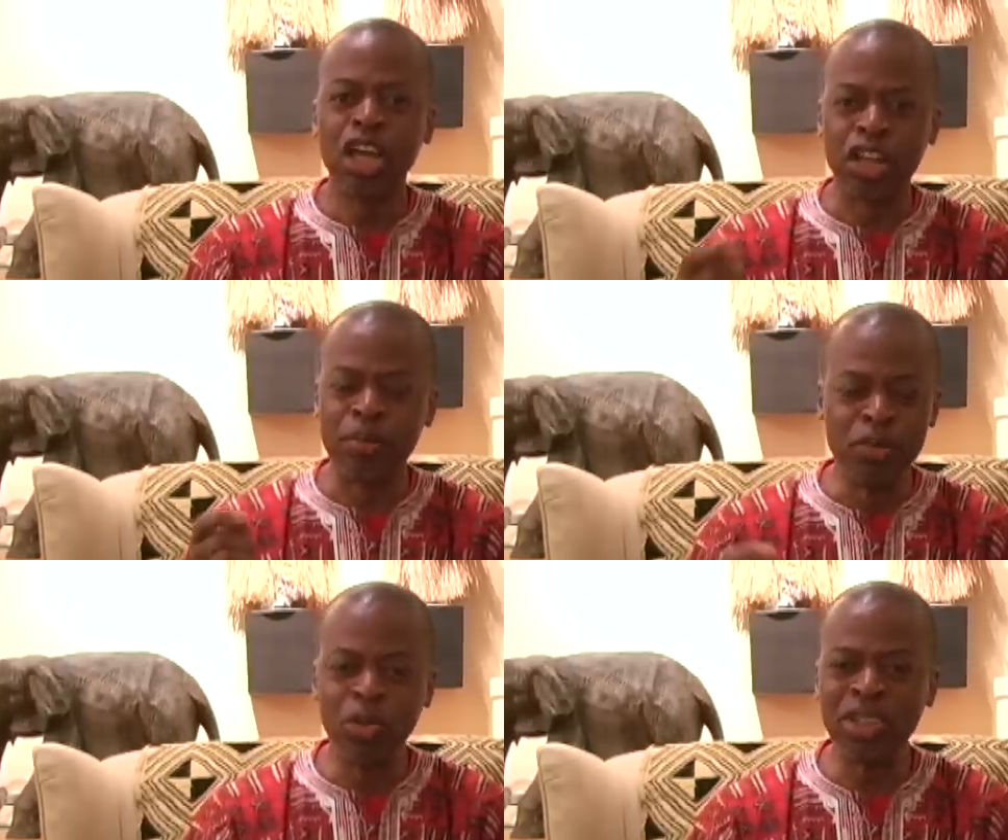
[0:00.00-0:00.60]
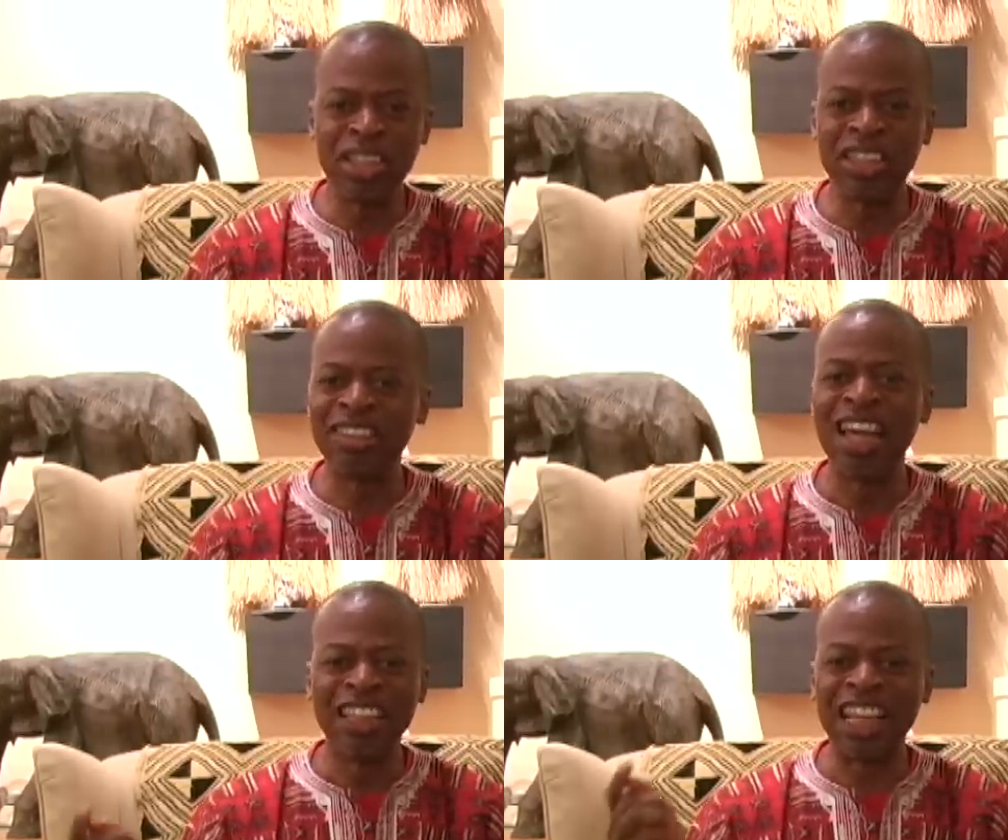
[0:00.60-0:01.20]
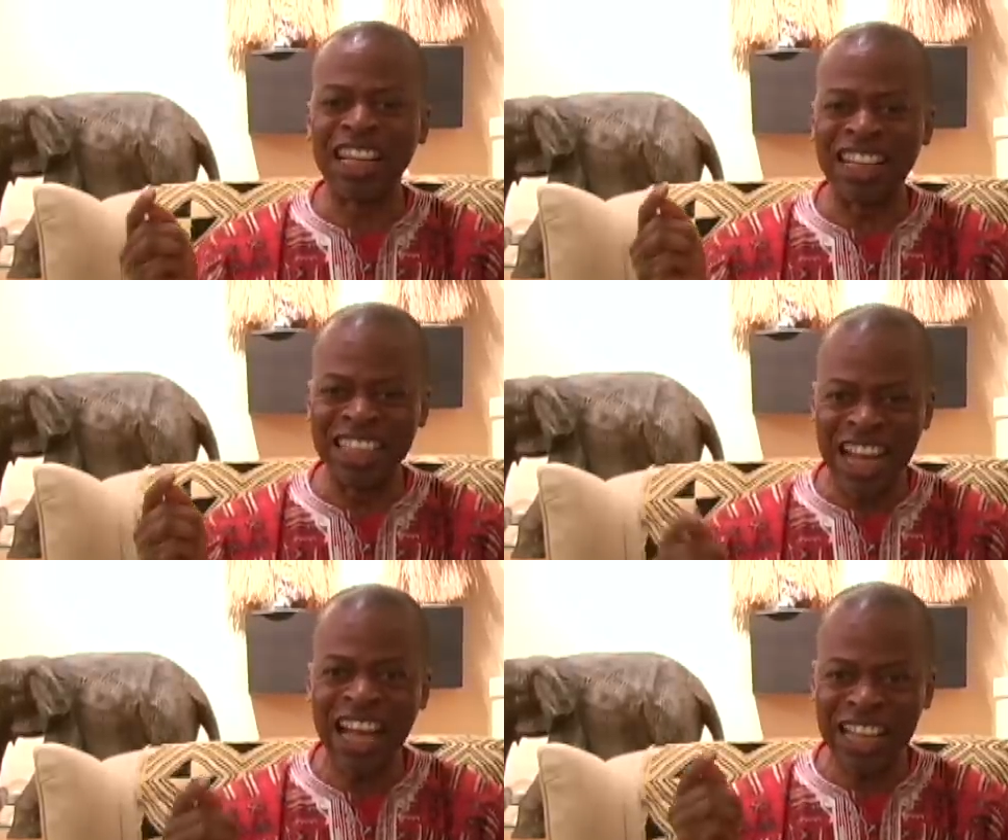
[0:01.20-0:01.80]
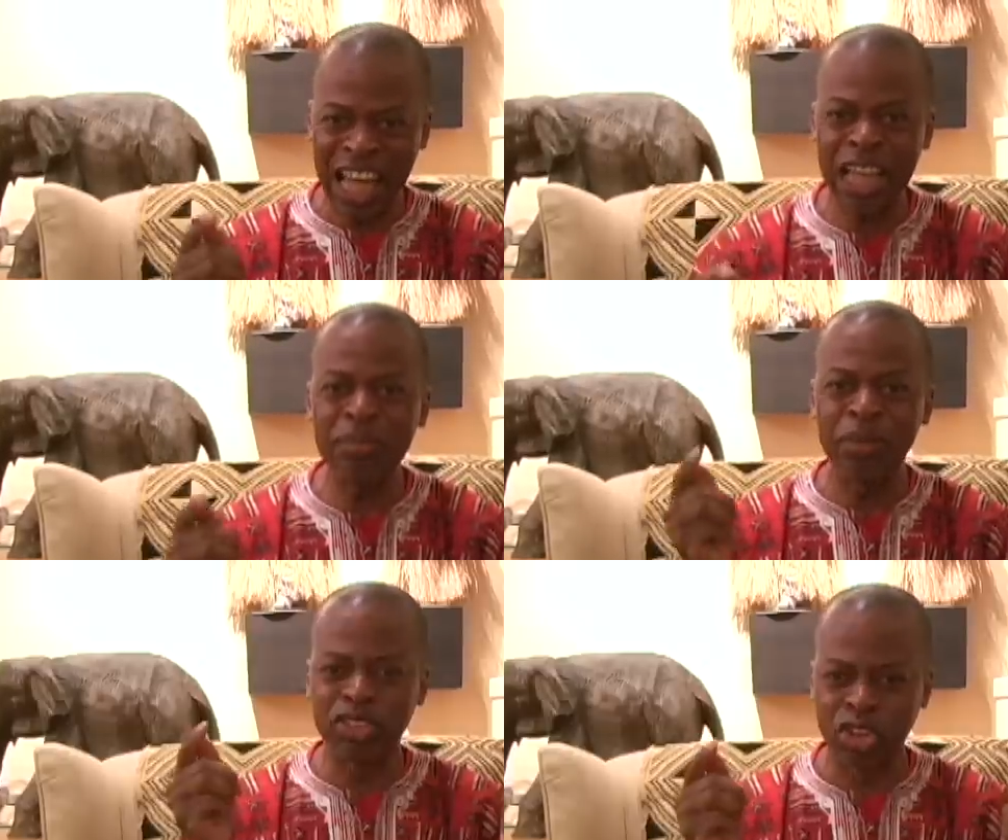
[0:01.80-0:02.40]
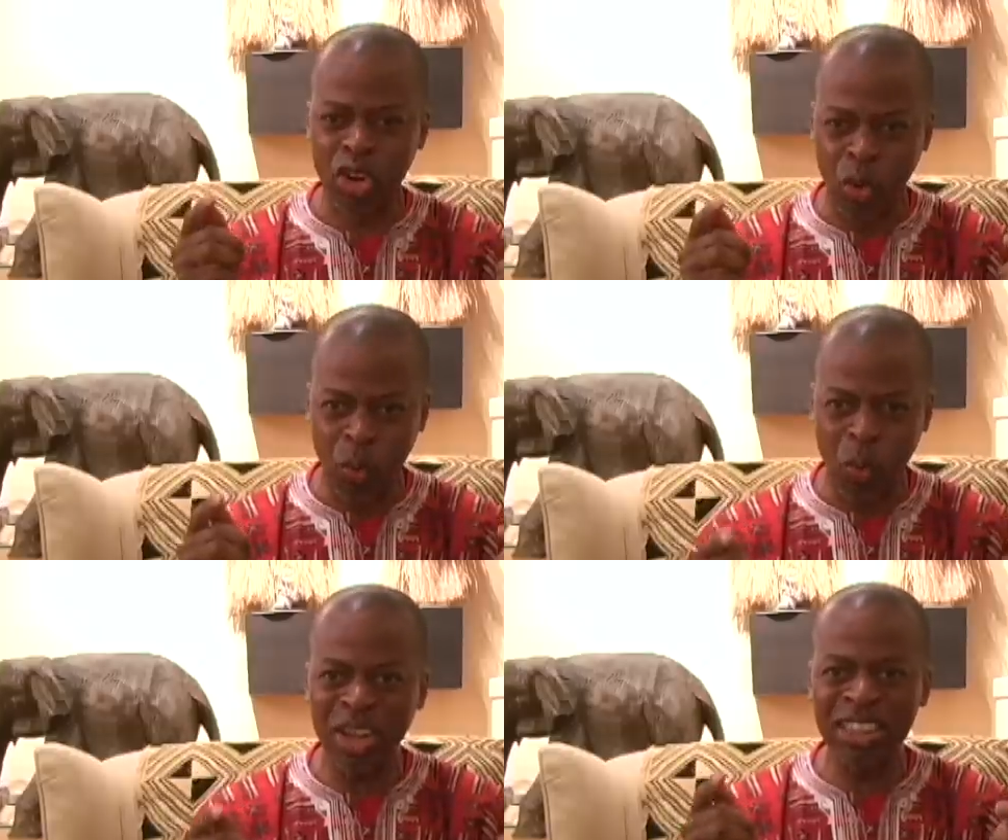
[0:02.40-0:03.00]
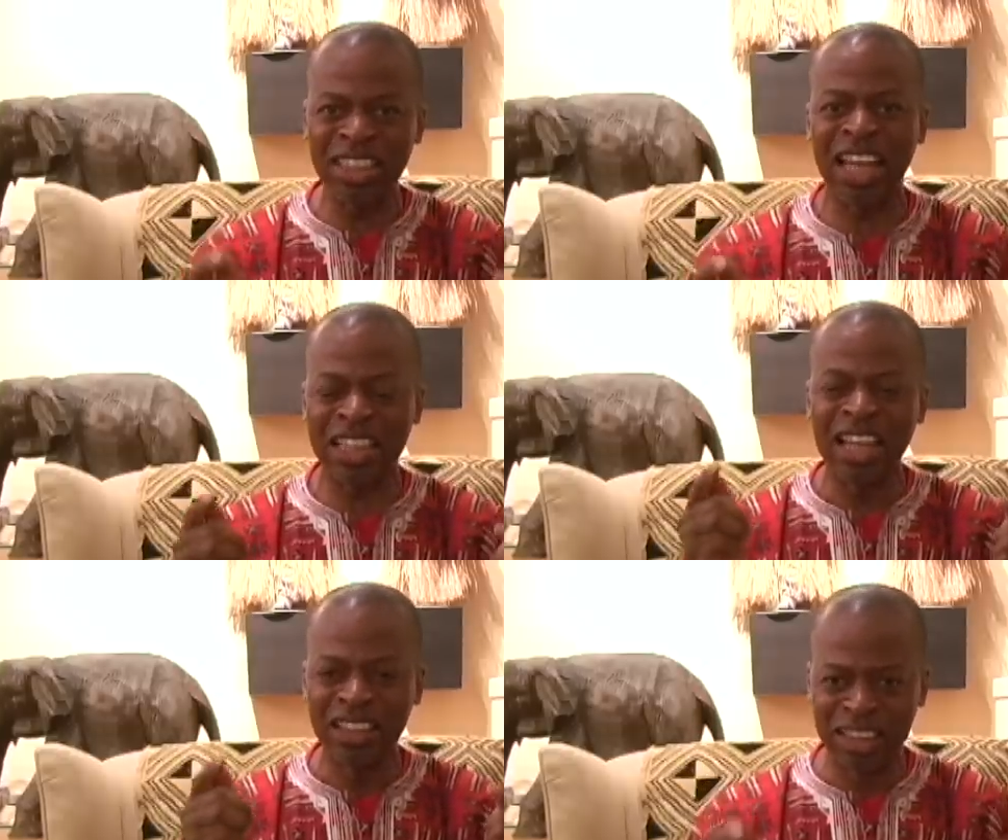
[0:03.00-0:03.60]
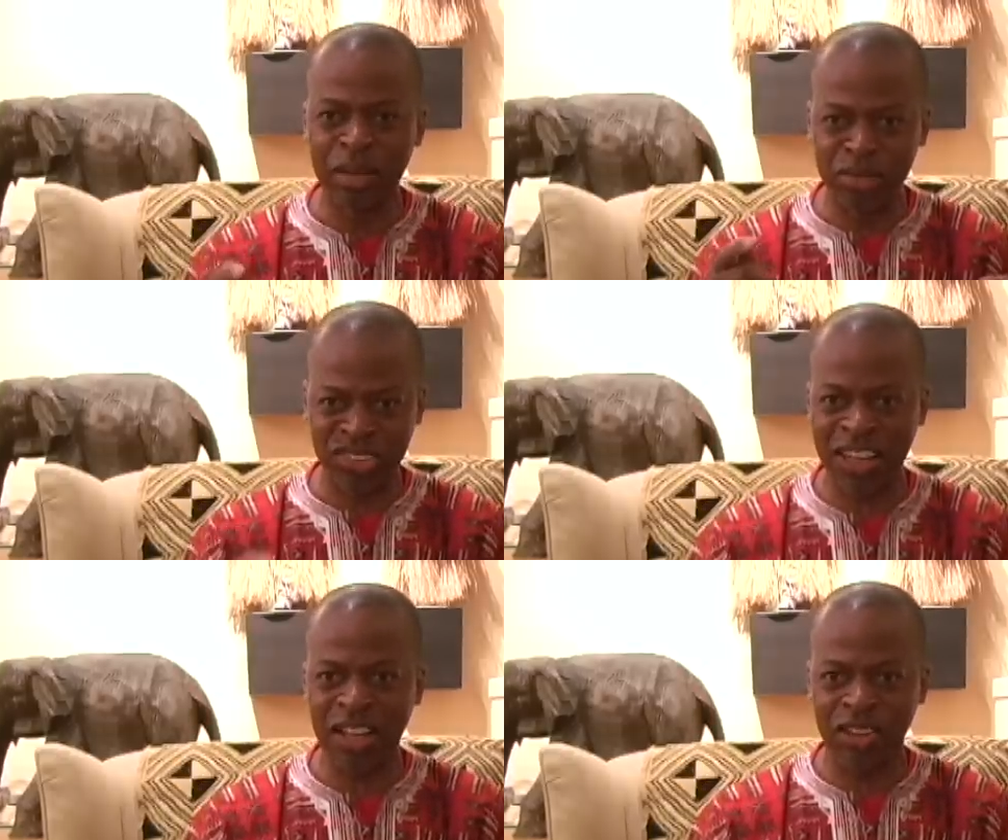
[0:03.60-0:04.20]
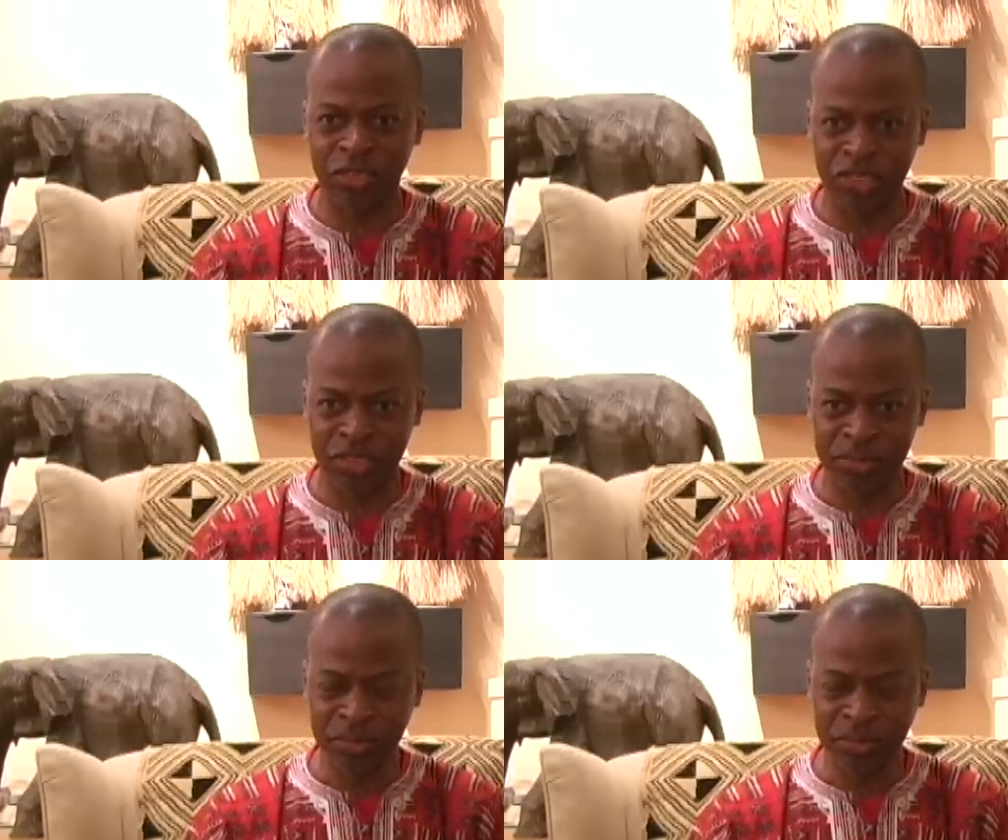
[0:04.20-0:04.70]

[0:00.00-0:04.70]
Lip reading: communities that are not able to coordinate themselves